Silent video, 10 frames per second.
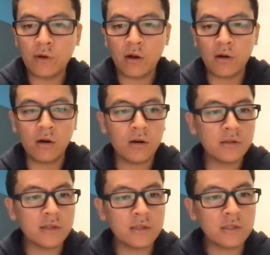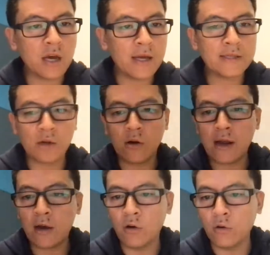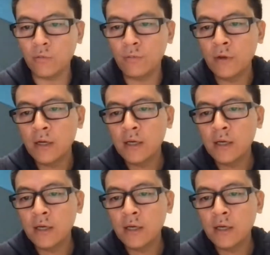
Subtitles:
The Giants are at home.